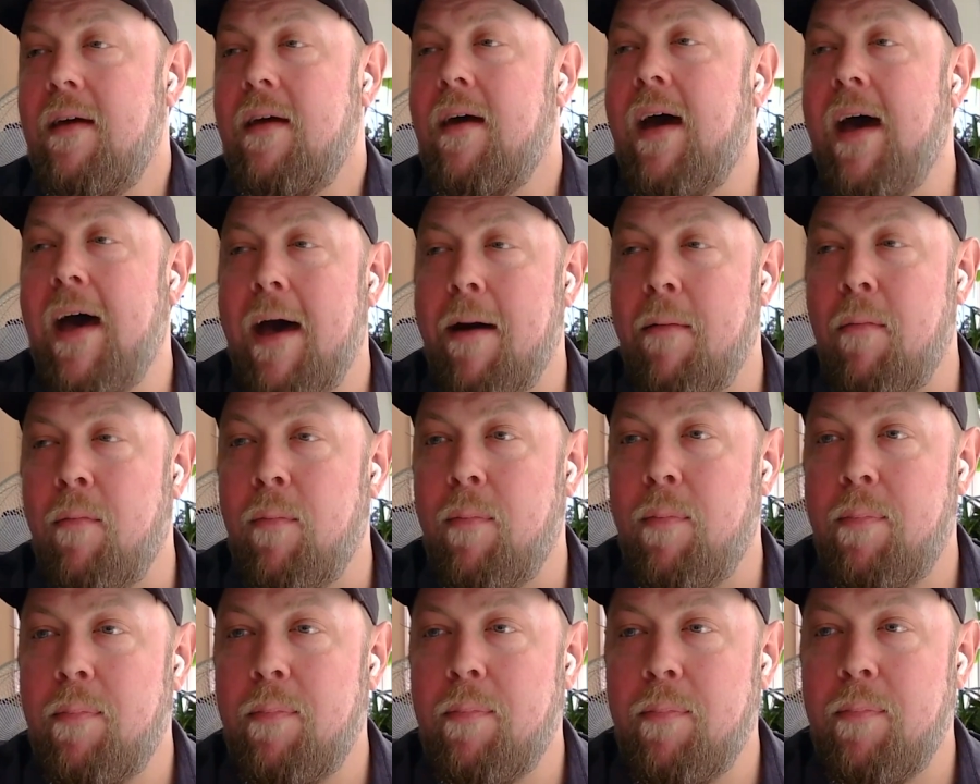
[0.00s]

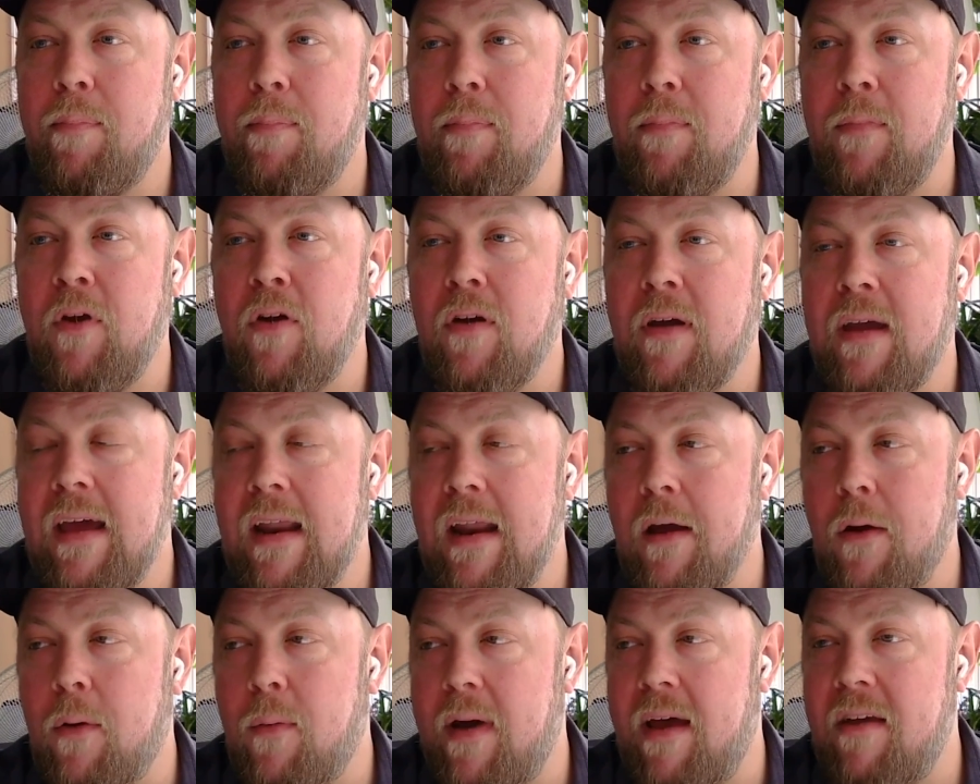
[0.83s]
You're
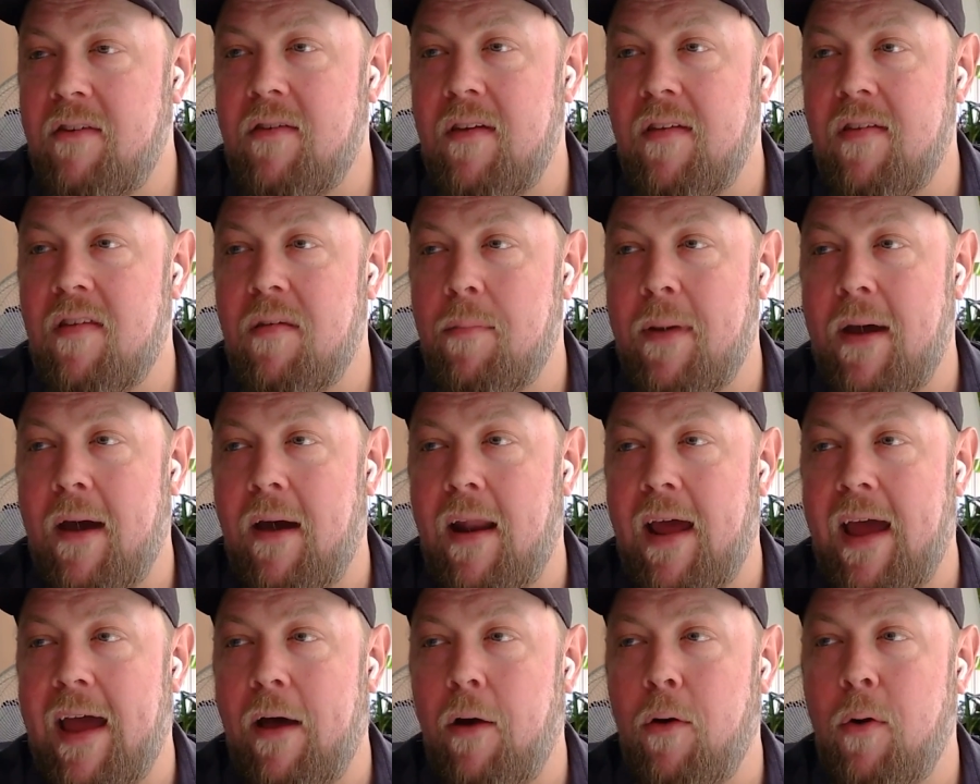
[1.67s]
getting questions
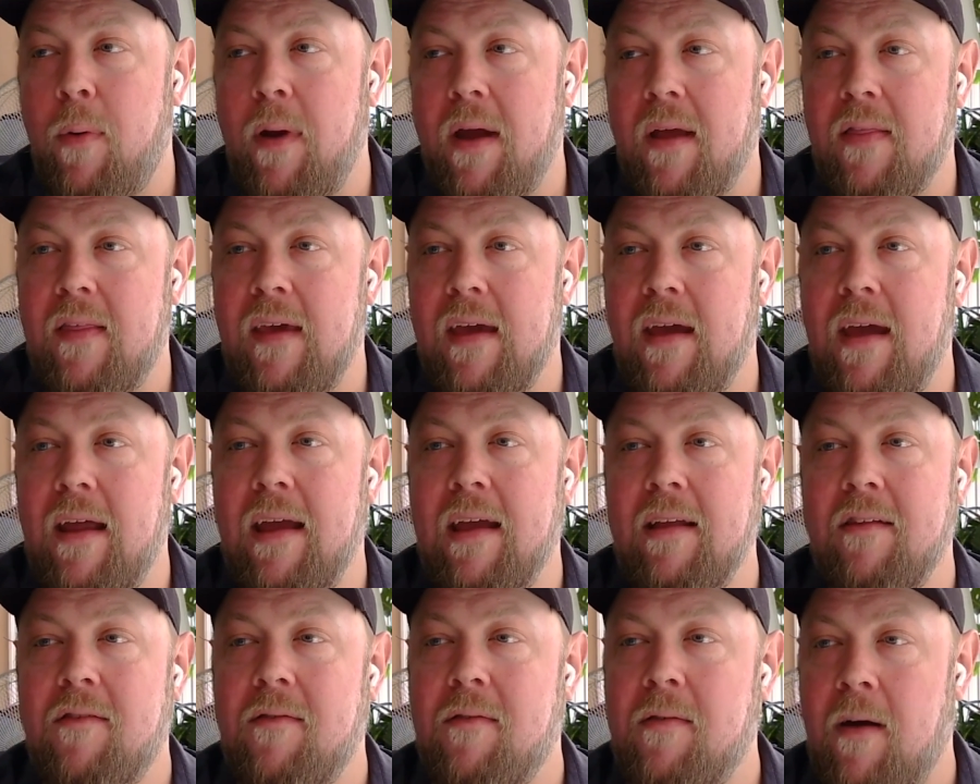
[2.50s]
about how quick they can
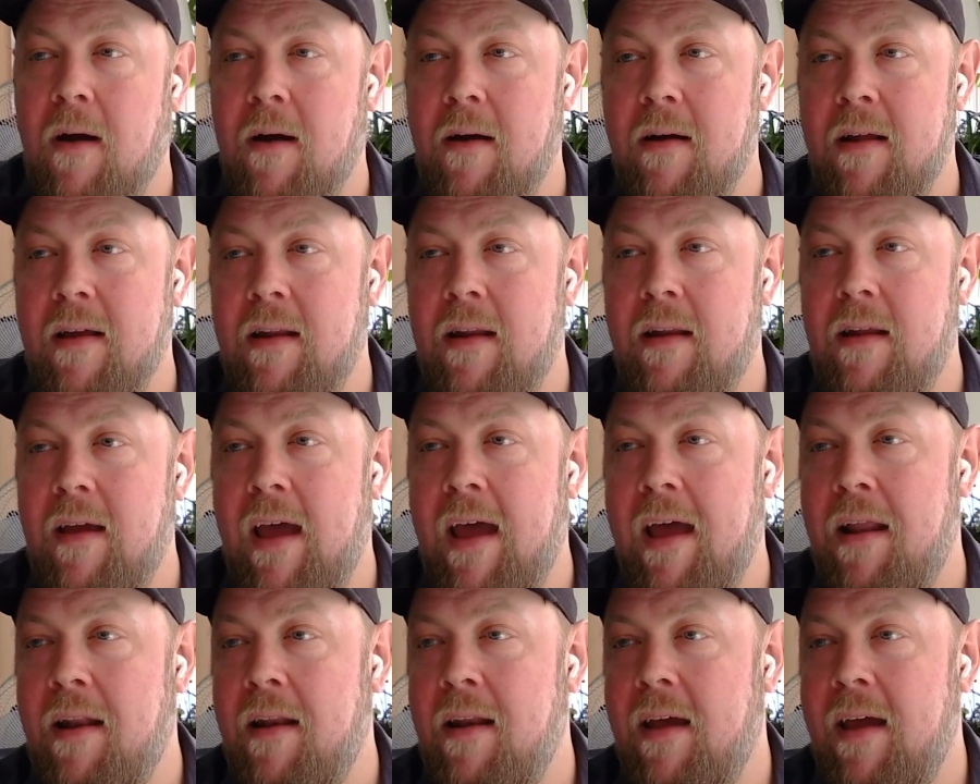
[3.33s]
get started
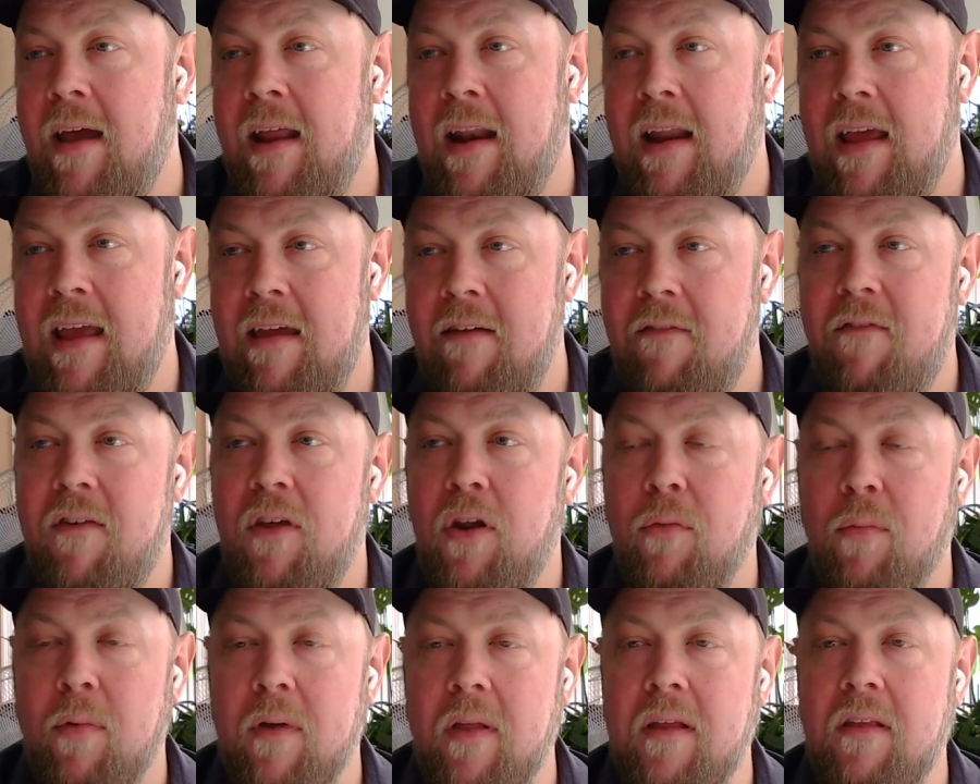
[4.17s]
and if
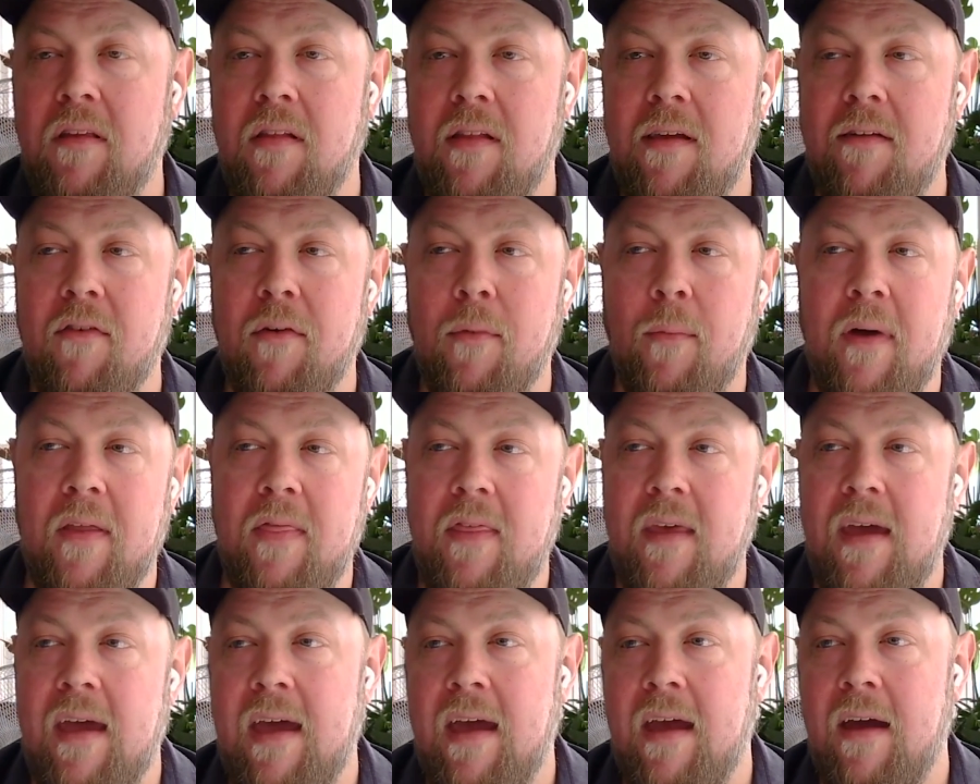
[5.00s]
it'll really deliver
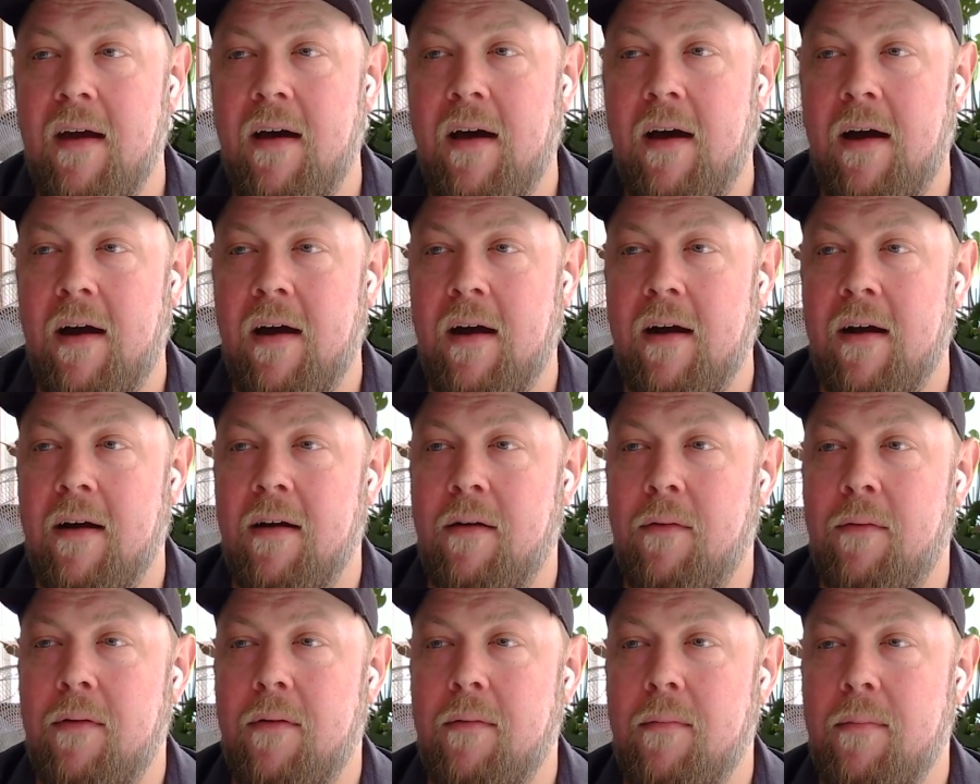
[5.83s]
what they are
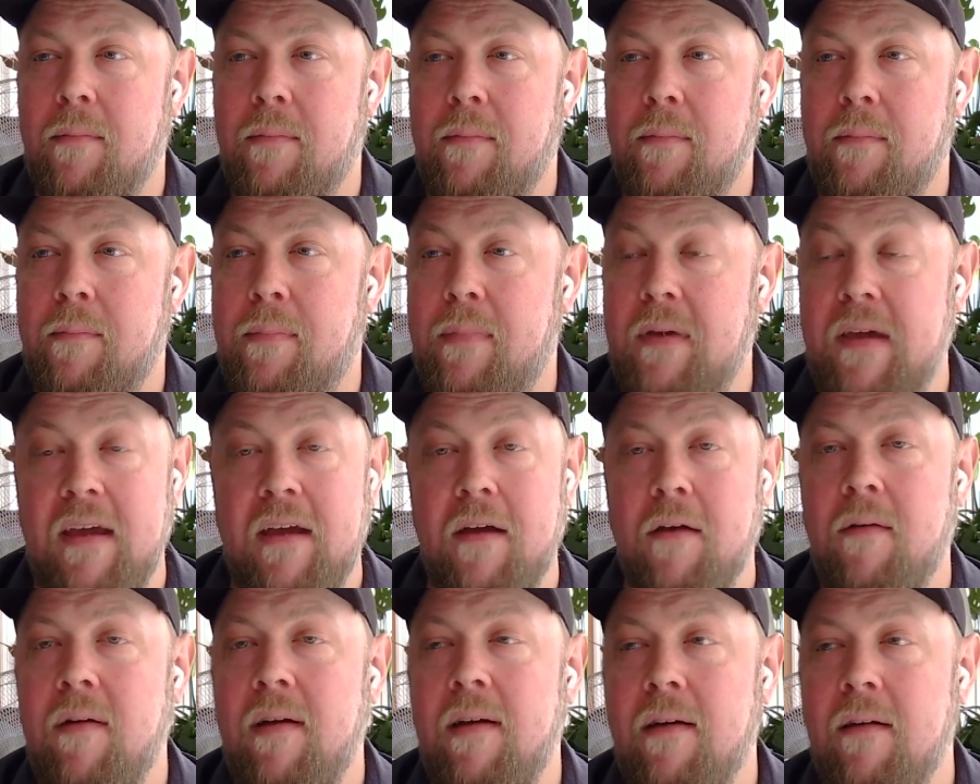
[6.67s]

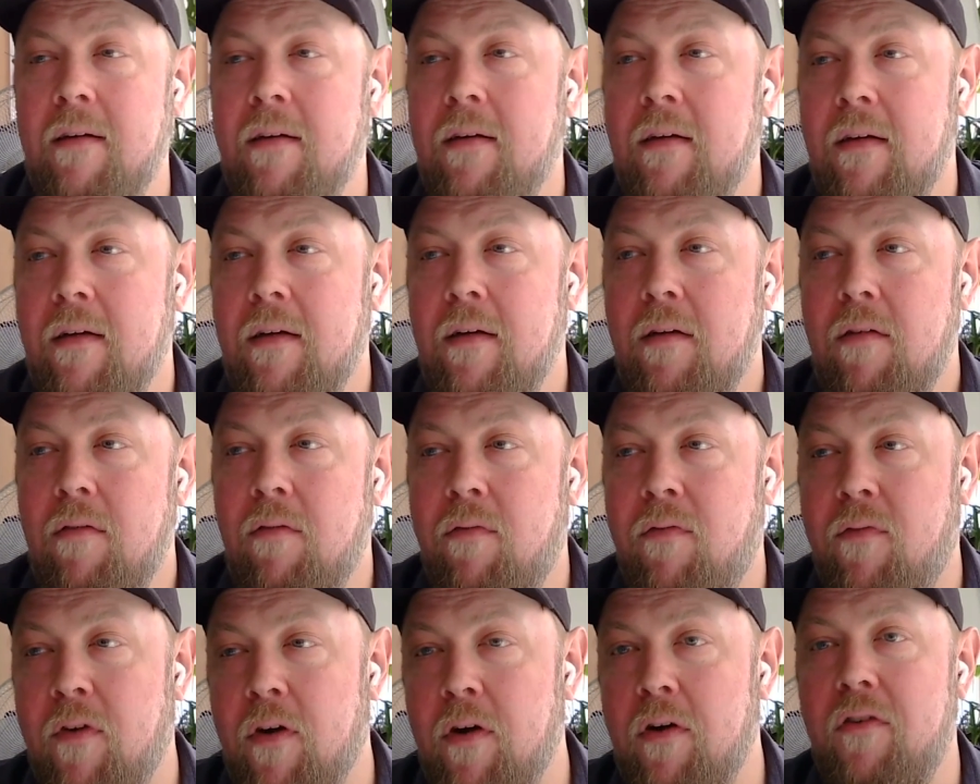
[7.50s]
hearing
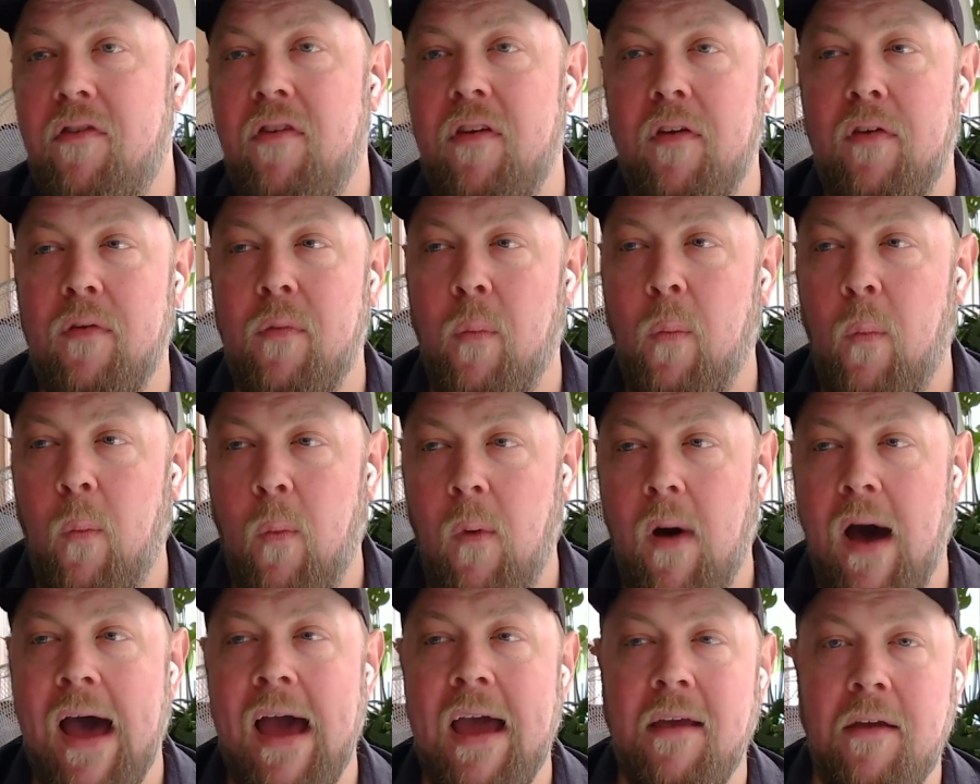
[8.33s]
versus
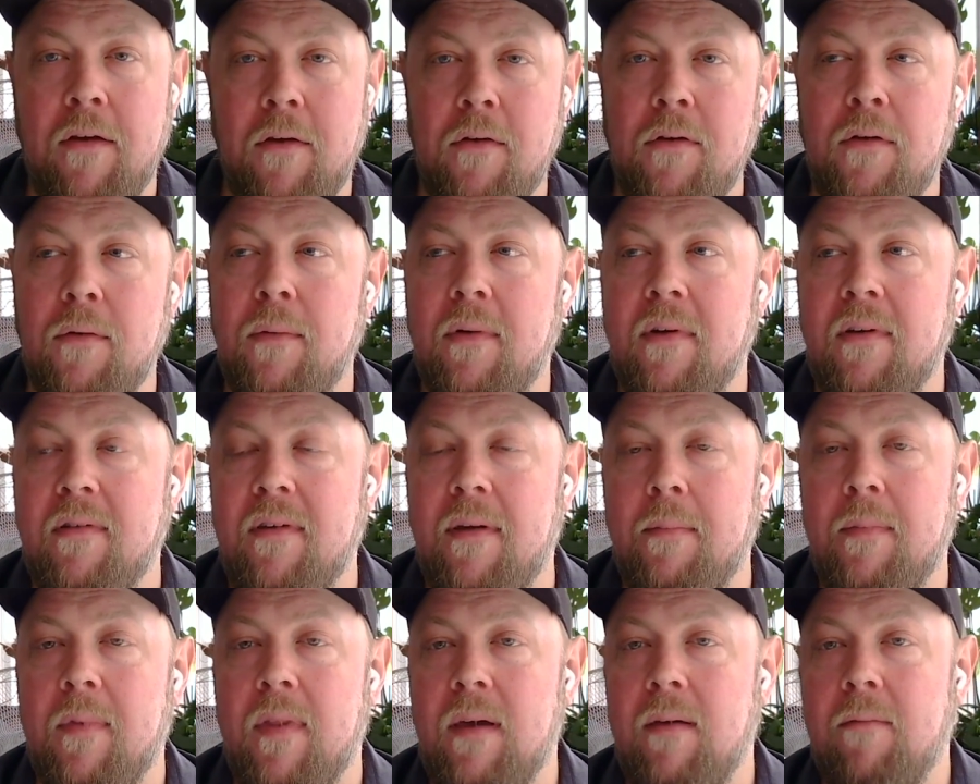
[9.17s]
why you're doing
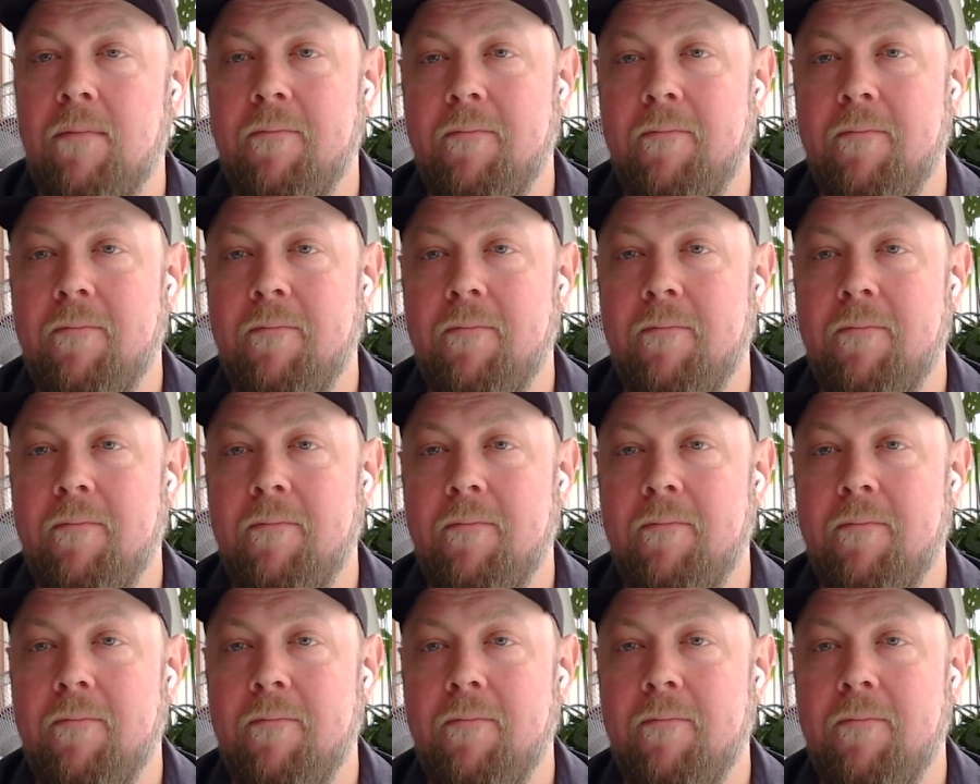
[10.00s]
something.